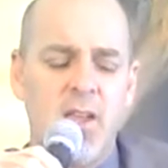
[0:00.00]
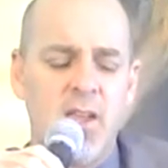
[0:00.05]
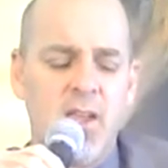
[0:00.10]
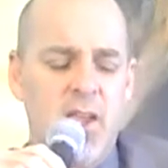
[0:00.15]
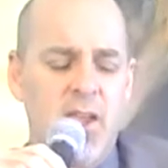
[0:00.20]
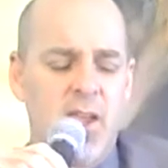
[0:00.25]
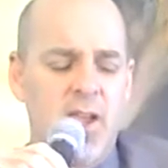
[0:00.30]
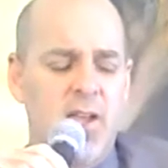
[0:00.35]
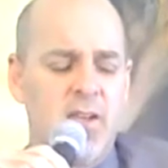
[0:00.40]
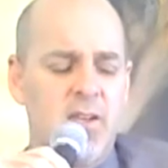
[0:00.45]

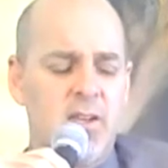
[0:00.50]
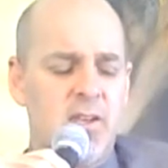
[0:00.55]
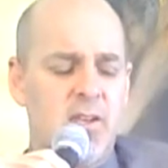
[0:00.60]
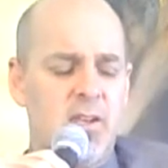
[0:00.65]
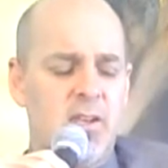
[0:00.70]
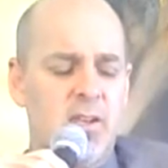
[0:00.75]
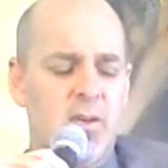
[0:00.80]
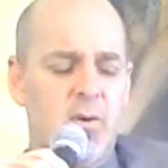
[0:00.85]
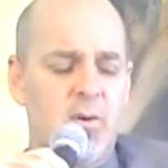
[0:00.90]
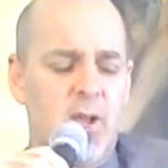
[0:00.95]
And
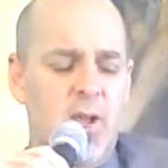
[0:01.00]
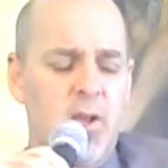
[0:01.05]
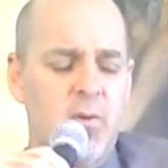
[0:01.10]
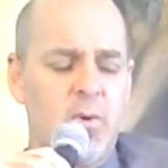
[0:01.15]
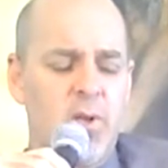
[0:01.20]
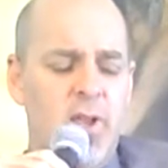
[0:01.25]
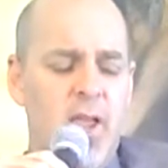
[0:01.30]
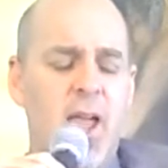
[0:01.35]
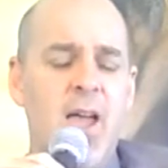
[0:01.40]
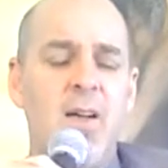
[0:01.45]
and we
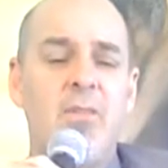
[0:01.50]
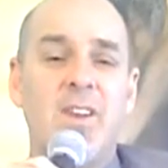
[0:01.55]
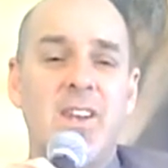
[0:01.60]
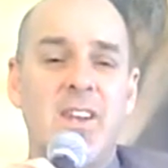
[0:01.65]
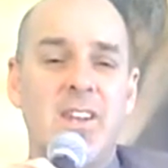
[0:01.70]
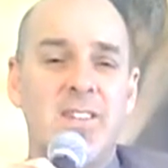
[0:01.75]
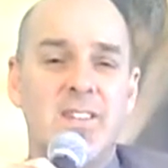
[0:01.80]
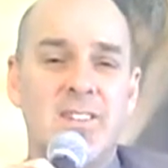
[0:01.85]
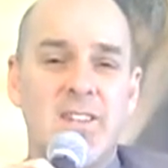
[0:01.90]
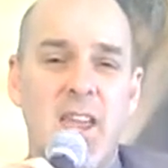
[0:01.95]
have an
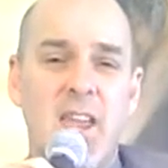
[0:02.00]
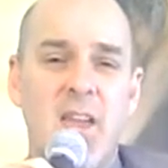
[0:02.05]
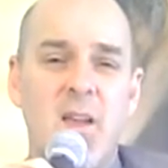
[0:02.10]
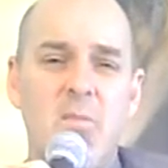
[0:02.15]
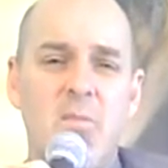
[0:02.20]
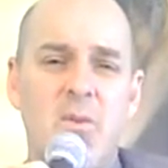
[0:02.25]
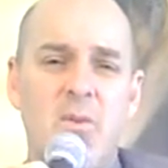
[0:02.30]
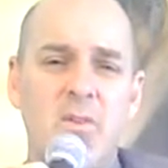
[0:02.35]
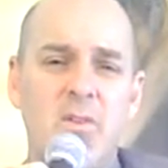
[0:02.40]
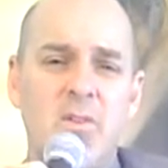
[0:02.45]

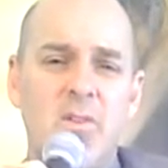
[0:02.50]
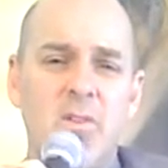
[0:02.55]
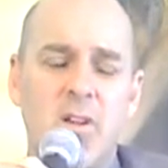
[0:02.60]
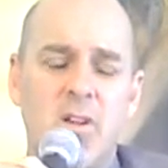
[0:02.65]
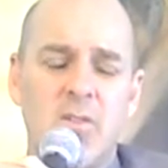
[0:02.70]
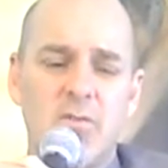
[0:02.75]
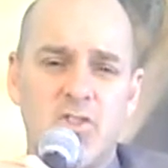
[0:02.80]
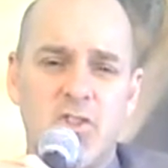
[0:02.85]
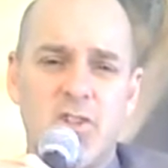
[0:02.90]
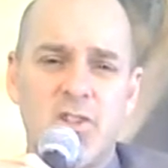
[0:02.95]
example of
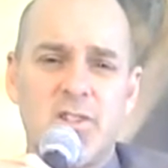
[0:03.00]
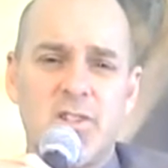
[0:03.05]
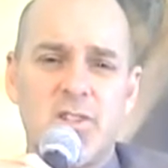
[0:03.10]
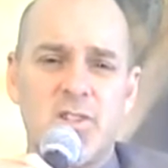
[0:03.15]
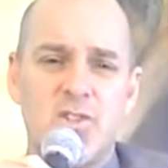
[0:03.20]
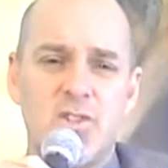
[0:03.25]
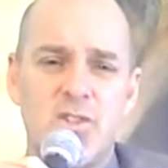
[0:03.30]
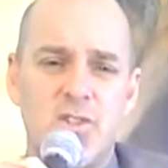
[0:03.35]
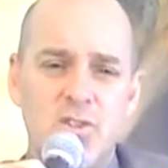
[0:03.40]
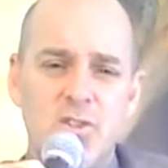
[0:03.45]
Jesus
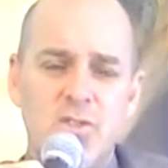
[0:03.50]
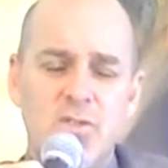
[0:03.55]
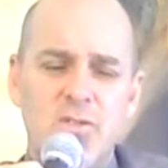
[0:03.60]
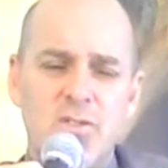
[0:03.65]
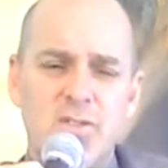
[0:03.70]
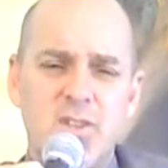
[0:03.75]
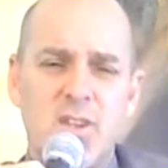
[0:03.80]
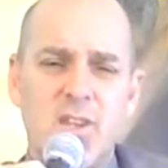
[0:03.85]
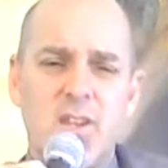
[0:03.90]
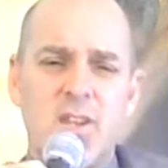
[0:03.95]

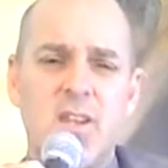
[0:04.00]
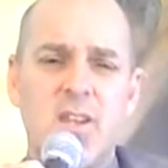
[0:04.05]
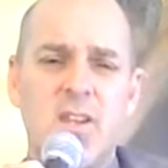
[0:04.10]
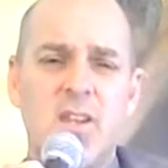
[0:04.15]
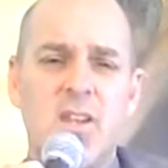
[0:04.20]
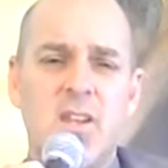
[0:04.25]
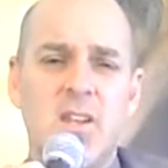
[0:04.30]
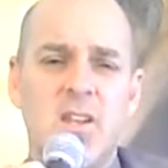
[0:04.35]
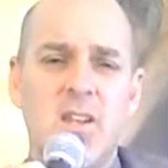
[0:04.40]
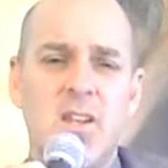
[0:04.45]
using
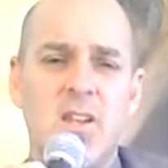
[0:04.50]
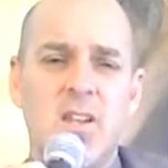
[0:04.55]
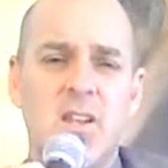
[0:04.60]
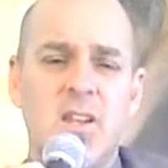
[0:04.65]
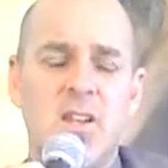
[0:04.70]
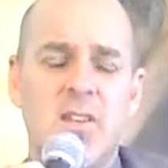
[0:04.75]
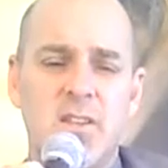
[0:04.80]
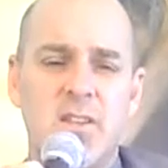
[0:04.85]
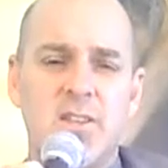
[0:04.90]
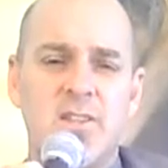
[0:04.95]

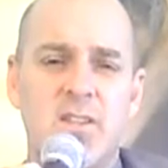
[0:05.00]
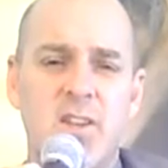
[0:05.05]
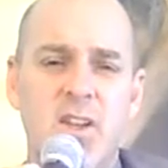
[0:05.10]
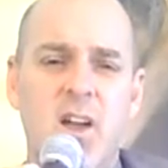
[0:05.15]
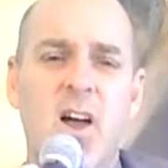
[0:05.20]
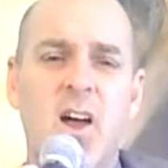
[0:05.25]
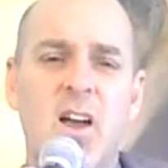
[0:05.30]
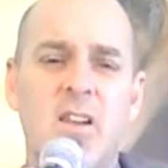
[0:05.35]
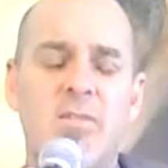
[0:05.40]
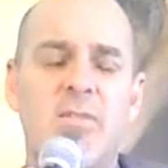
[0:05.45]
this
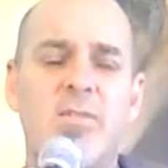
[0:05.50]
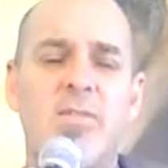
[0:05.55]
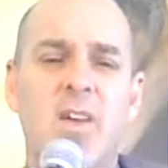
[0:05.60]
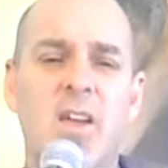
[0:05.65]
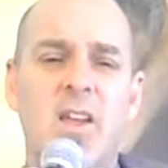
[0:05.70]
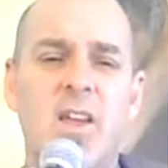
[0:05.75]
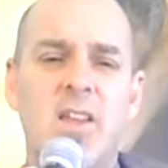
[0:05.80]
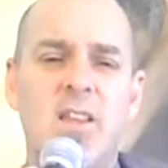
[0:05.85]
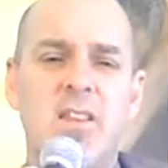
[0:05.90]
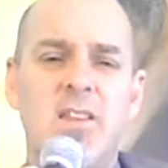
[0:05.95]
God
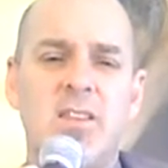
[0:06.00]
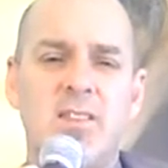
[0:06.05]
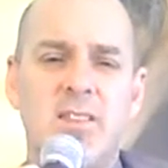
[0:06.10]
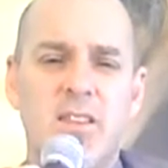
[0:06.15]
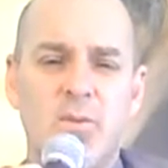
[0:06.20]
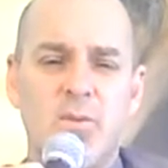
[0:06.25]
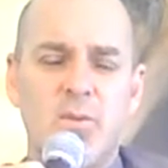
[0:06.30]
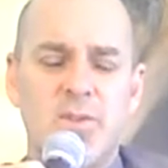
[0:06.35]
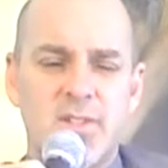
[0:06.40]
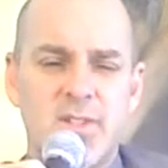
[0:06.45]
faith that
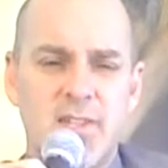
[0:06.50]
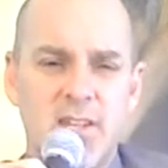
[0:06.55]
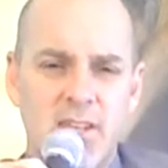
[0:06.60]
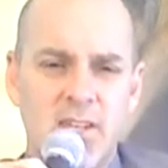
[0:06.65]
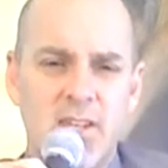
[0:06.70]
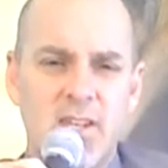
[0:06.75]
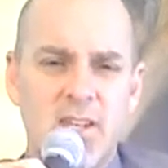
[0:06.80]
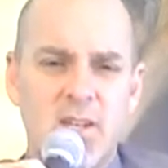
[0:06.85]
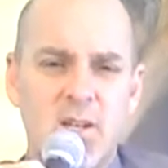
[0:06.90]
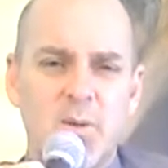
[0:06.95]
was in
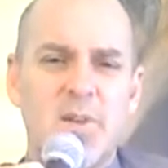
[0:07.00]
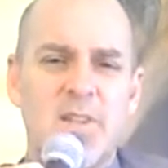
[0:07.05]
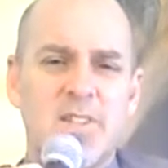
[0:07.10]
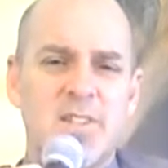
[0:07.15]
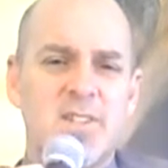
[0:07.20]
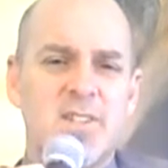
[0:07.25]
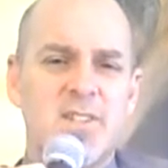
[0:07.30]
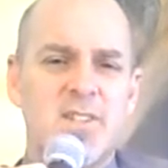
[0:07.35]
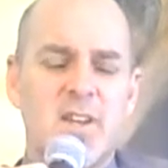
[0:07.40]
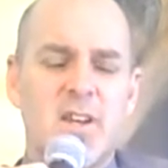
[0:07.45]
him as a
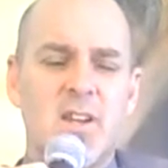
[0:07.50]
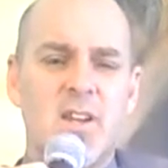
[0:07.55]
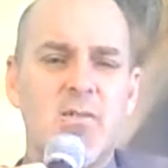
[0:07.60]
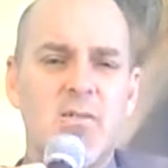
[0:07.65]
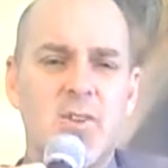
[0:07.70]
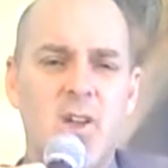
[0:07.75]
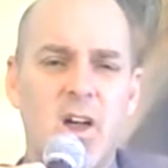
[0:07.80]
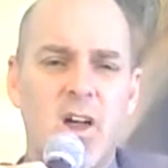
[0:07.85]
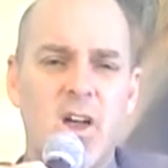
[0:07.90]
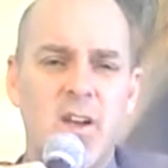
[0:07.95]
son of
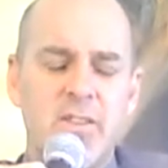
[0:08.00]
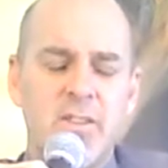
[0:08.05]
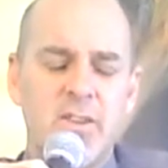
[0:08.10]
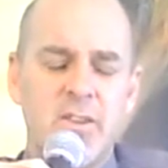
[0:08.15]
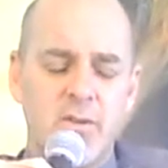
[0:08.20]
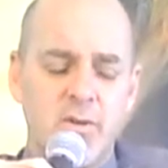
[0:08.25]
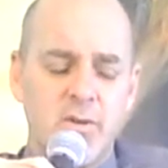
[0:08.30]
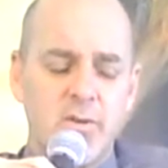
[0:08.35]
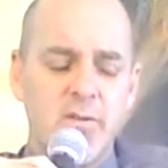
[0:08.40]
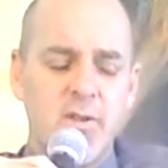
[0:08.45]
God in the
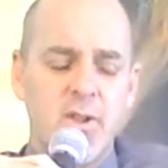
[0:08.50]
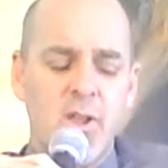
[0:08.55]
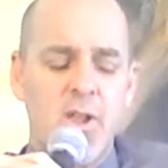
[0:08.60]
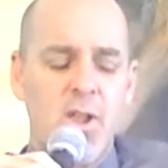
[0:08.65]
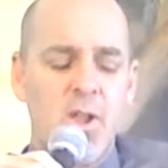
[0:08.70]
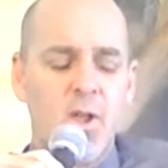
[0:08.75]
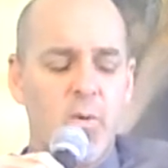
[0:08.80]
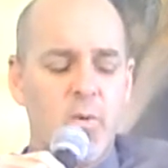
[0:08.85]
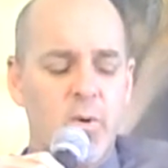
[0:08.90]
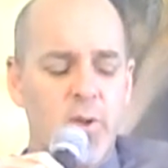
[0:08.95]
earth,
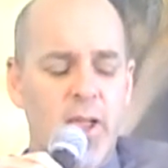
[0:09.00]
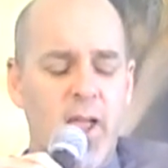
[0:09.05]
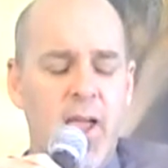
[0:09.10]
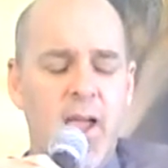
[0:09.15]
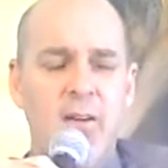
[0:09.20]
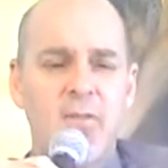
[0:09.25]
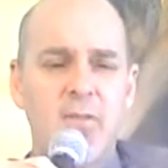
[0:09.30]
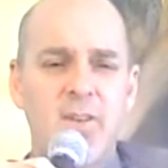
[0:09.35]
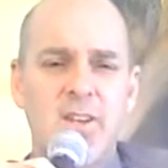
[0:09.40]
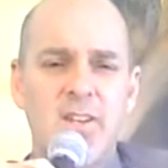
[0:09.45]
we have
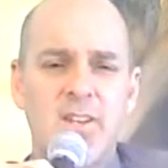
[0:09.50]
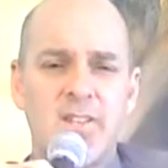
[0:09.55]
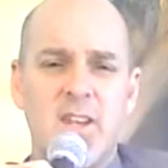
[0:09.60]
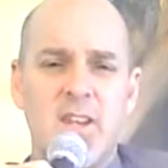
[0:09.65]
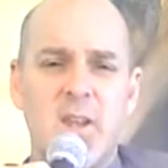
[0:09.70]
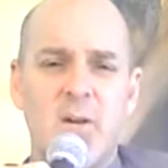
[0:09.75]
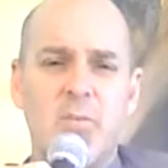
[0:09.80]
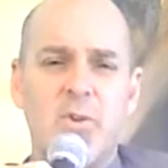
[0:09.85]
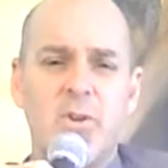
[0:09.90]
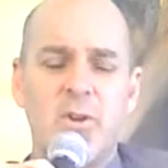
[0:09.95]
an
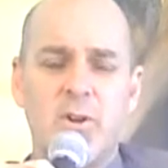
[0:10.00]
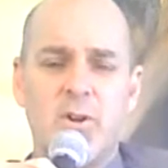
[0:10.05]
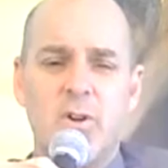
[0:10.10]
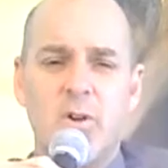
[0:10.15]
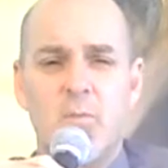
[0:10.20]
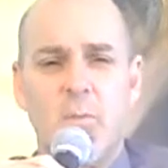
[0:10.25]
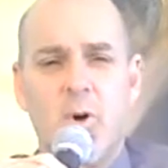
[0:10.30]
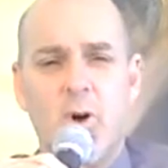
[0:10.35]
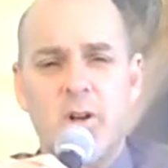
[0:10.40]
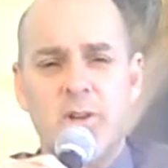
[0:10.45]
example here in
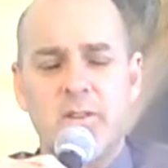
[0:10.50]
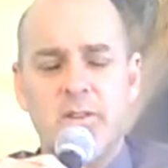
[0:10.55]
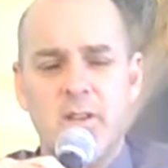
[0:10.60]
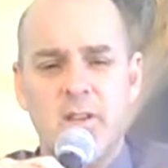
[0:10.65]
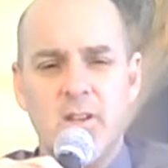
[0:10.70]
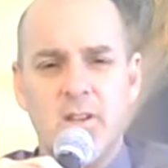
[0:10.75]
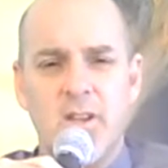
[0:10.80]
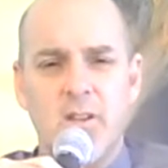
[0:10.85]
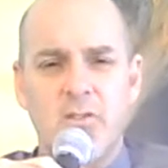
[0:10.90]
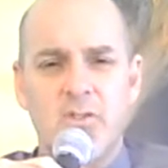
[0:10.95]
Mark, the
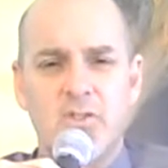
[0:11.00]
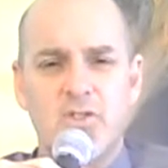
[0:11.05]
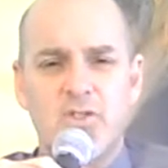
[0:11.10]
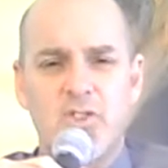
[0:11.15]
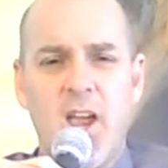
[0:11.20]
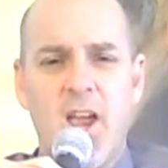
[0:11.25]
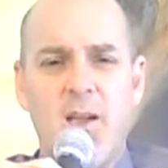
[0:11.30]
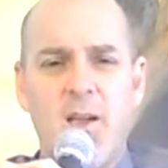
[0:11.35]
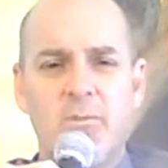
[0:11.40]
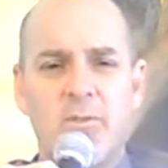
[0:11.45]
11th
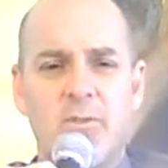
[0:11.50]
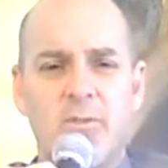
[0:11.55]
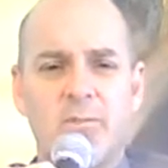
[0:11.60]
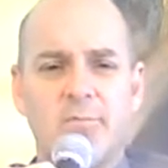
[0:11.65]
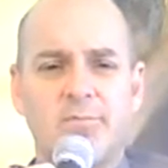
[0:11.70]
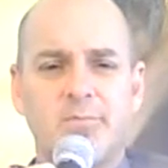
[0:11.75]
chapter.